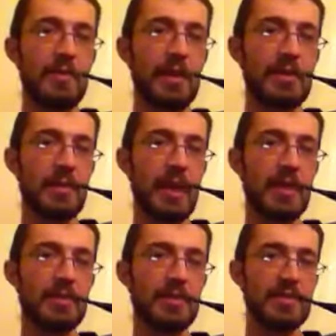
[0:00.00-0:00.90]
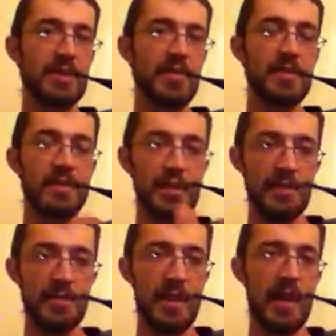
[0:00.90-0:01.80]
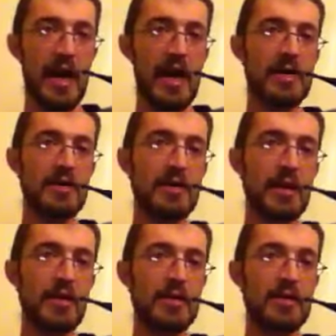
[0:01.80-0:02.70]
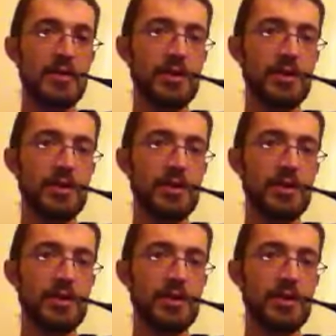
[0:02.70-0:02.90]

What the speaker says: my tobaccos and stuff, and the stuff that I hadn't got into